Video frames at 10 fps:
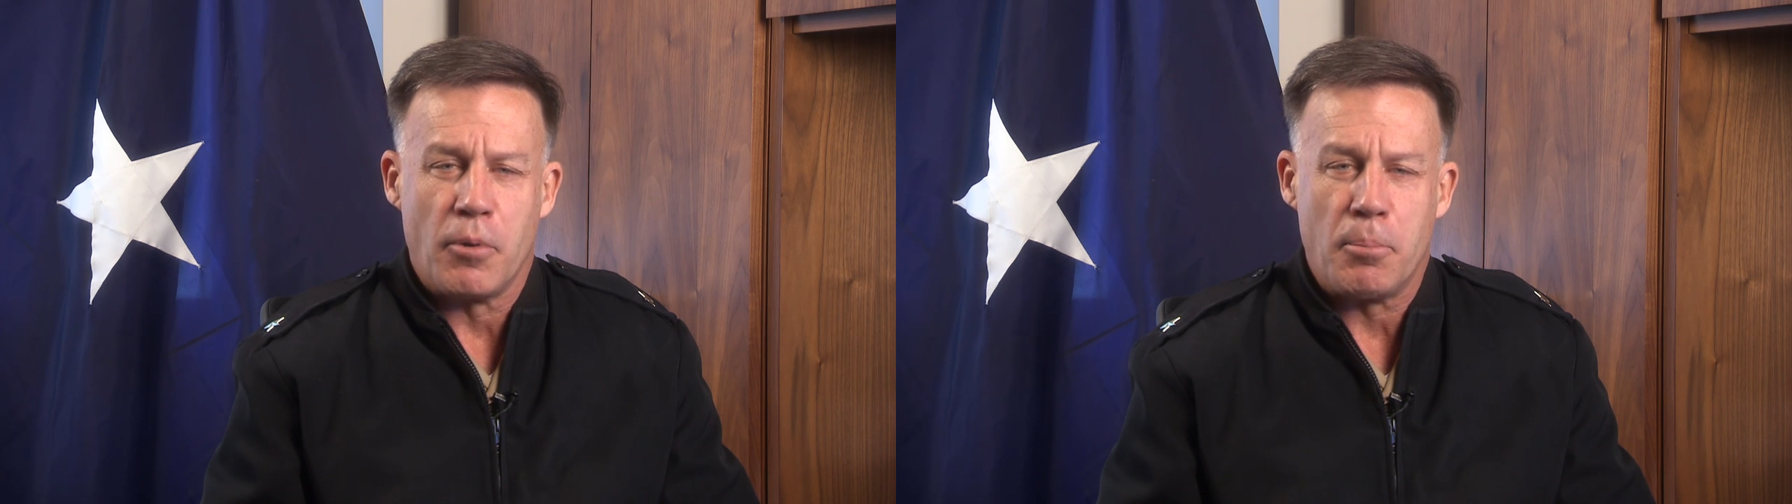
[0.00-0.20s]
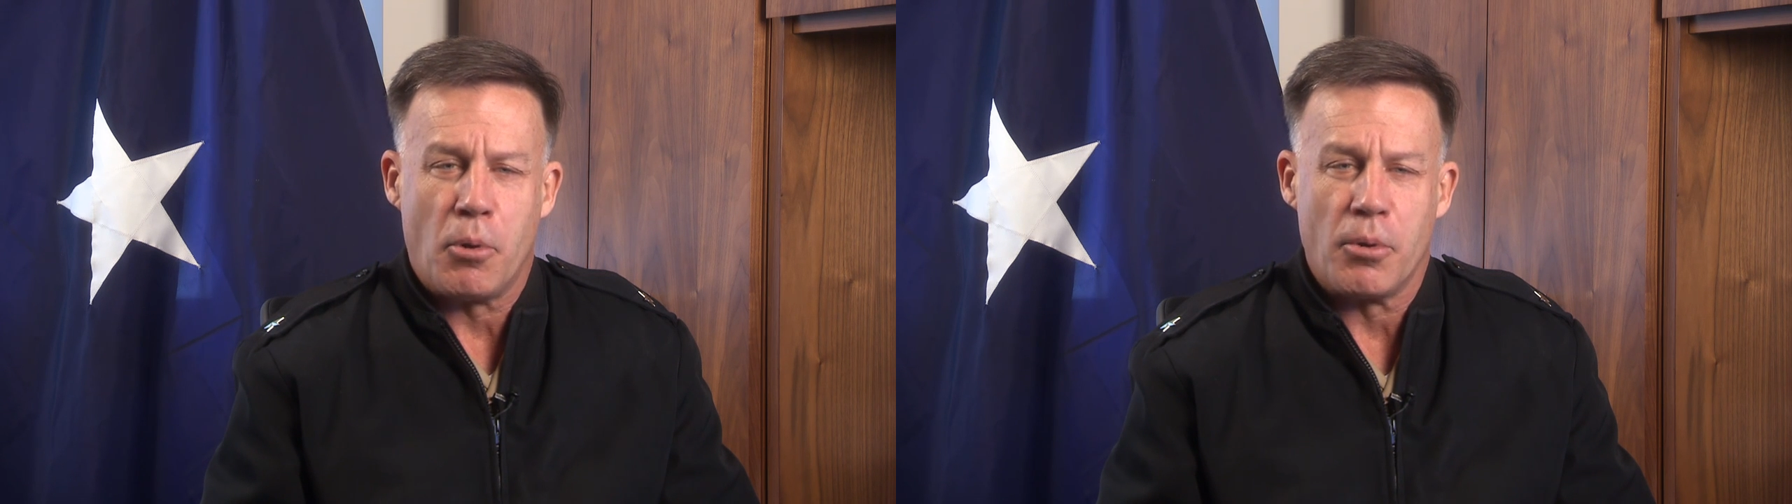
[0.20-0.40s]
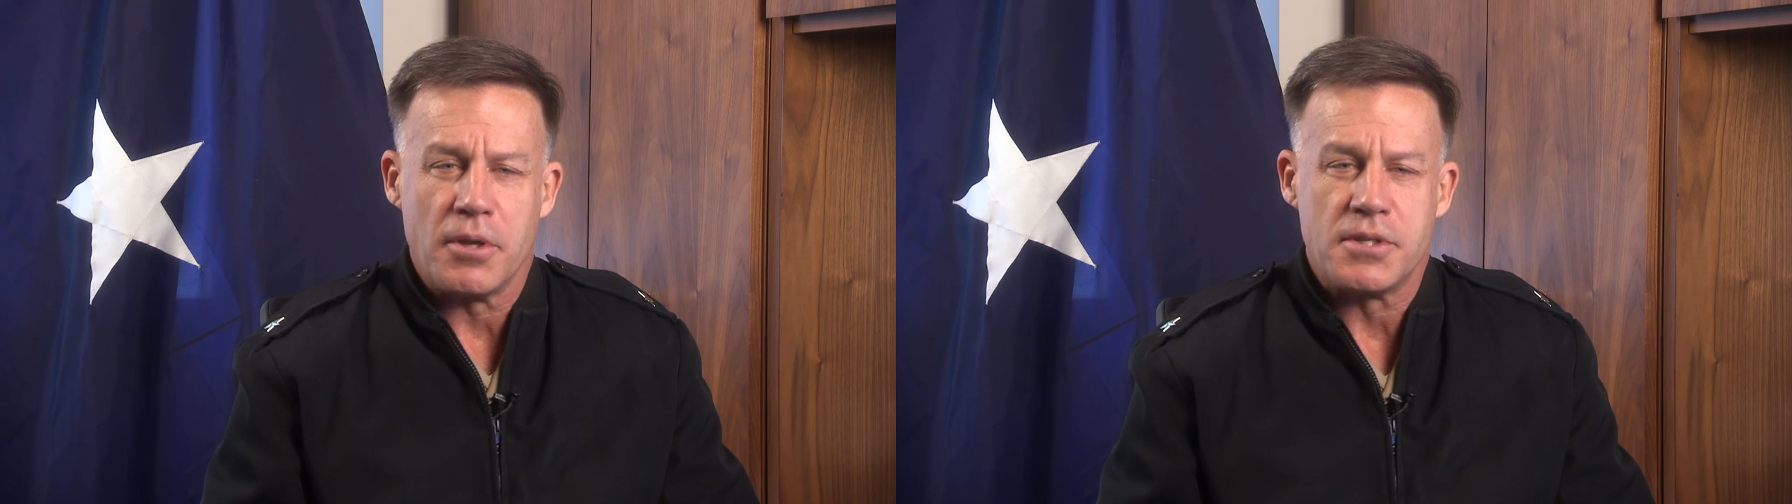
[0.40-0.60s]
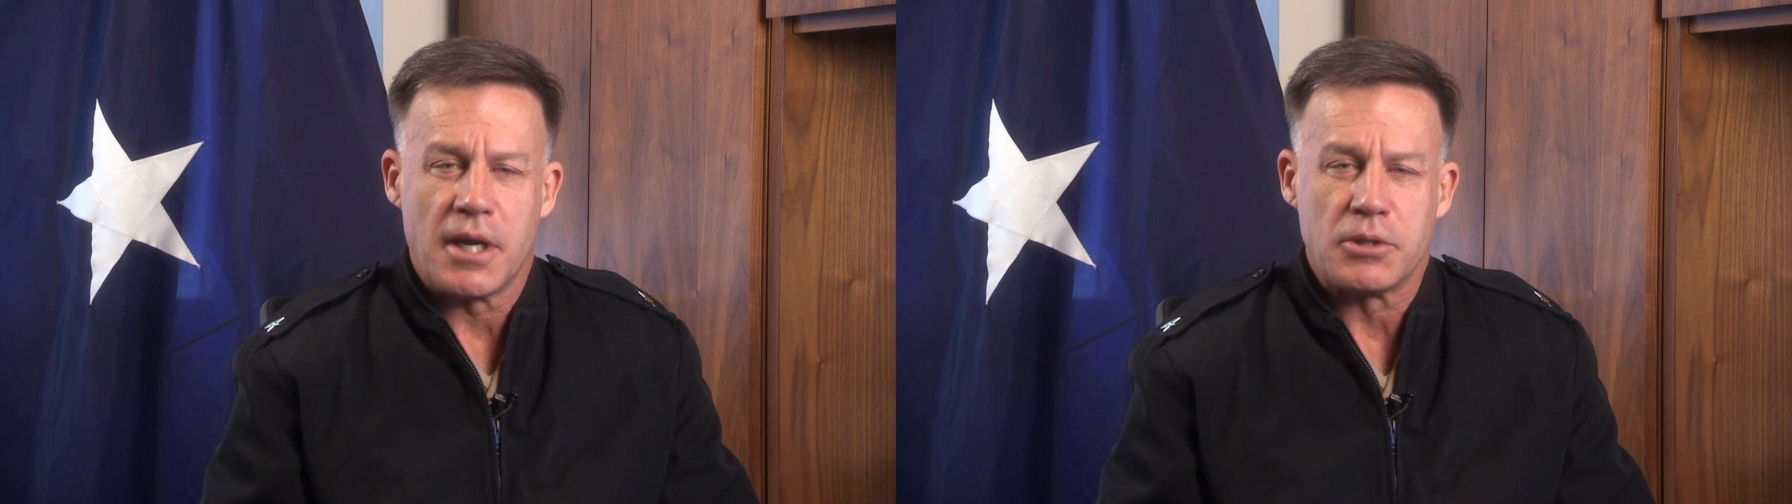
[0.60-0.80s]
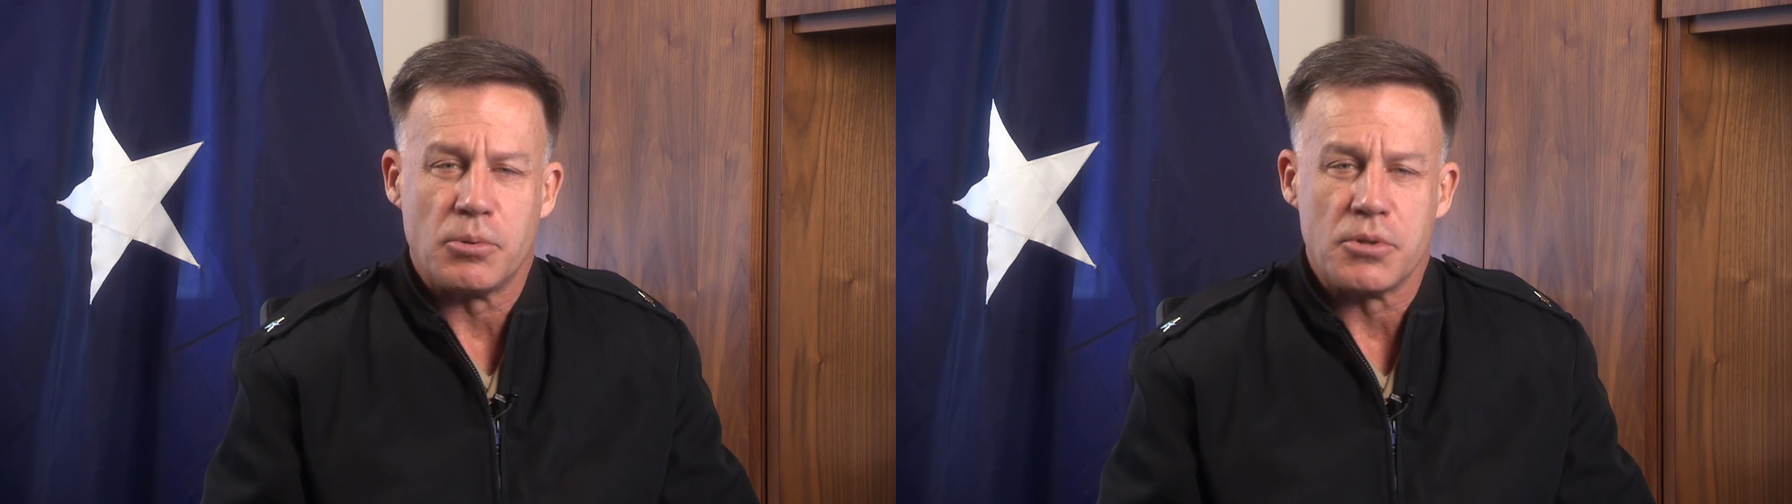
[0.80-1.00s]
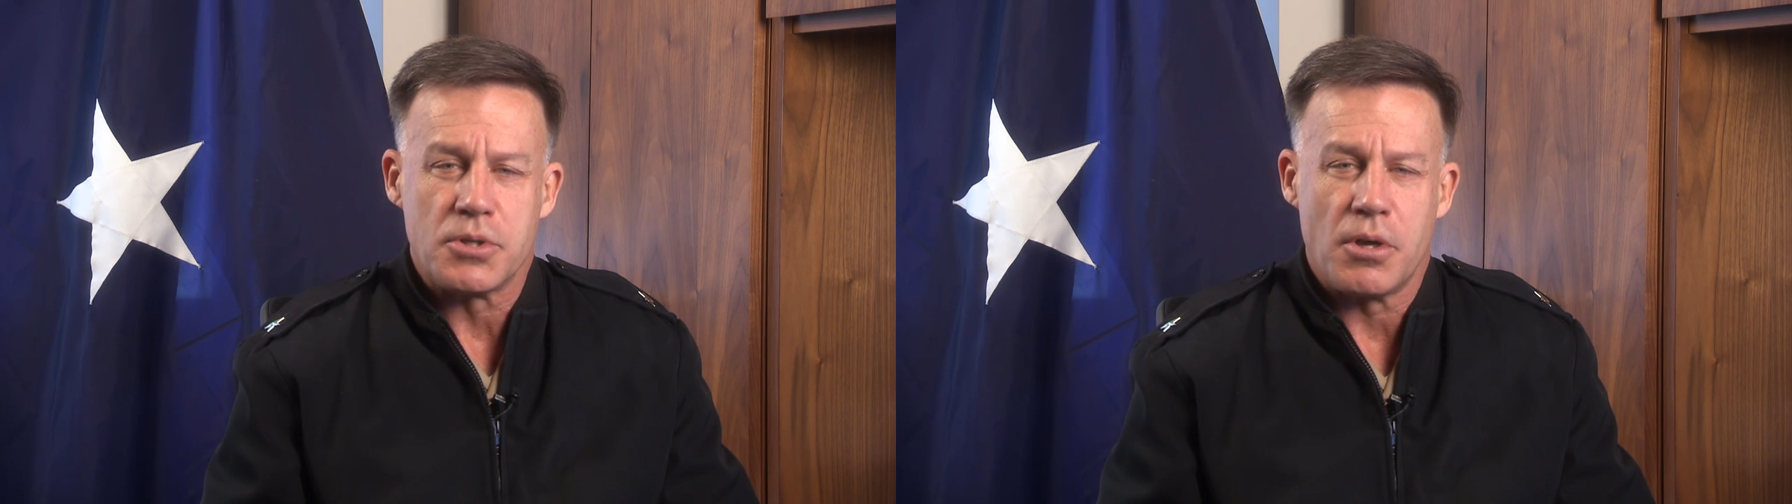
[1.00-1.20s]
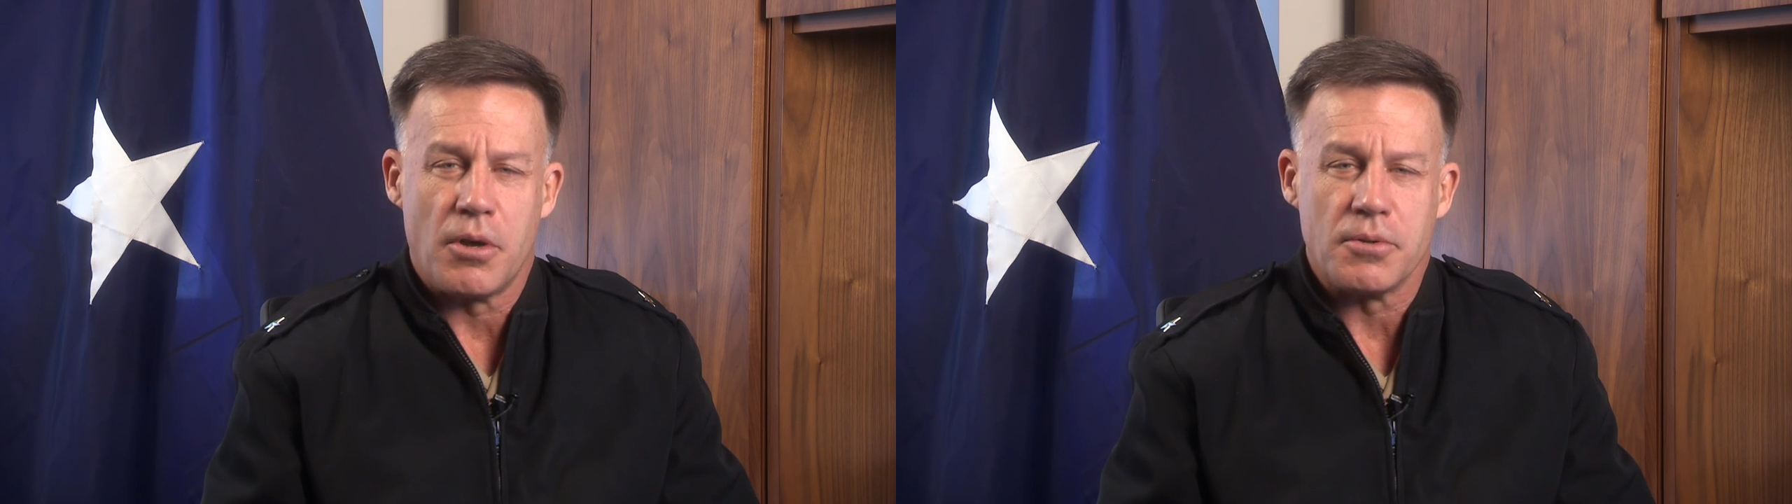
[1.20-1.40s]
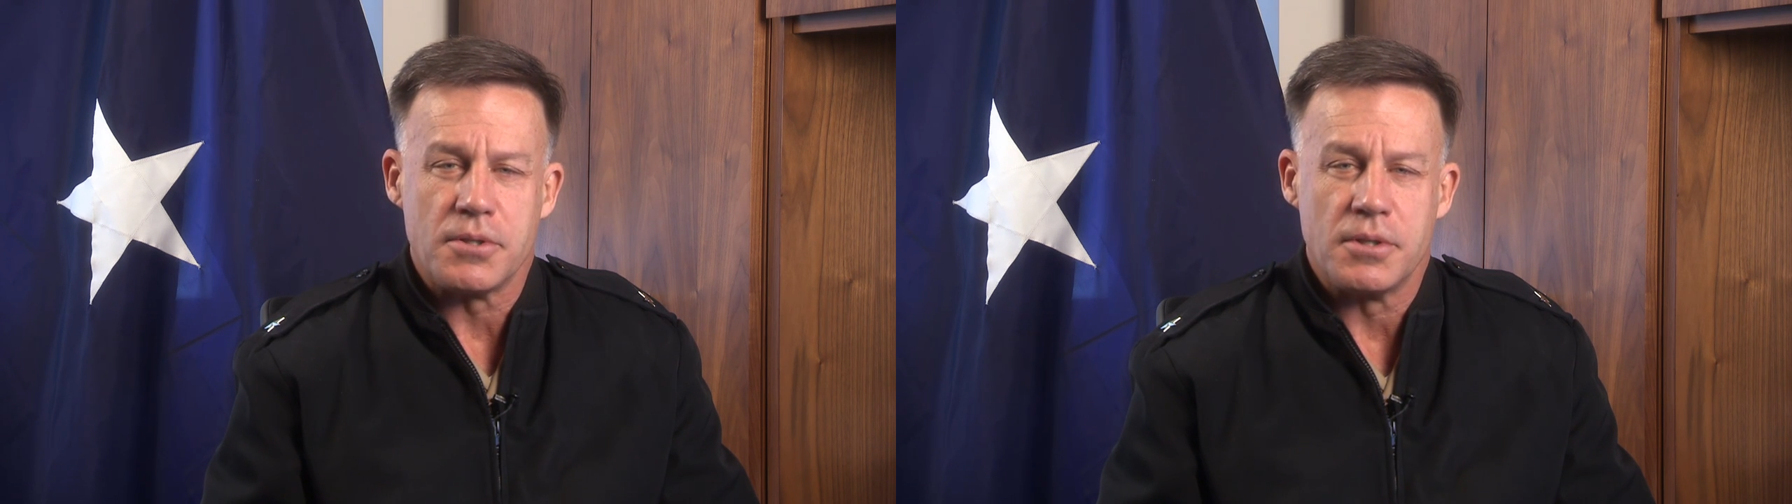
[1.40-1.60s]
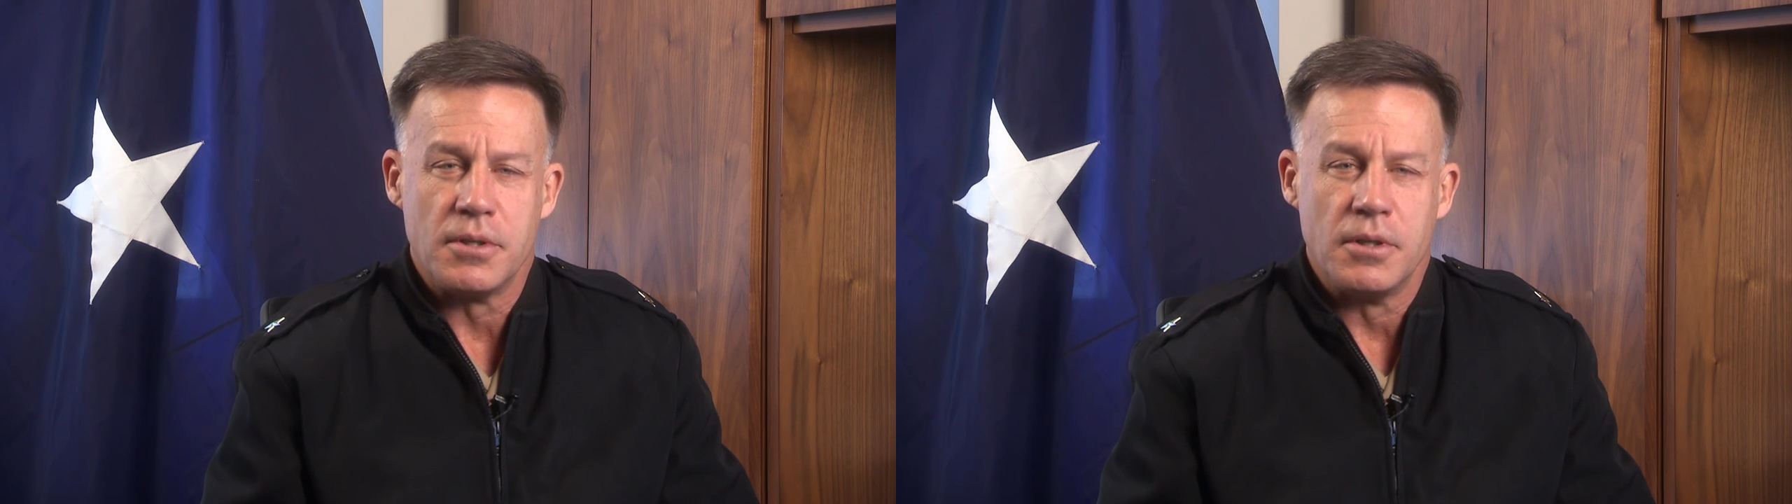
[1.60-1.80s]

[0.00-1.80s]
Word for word: reported sexual assaults,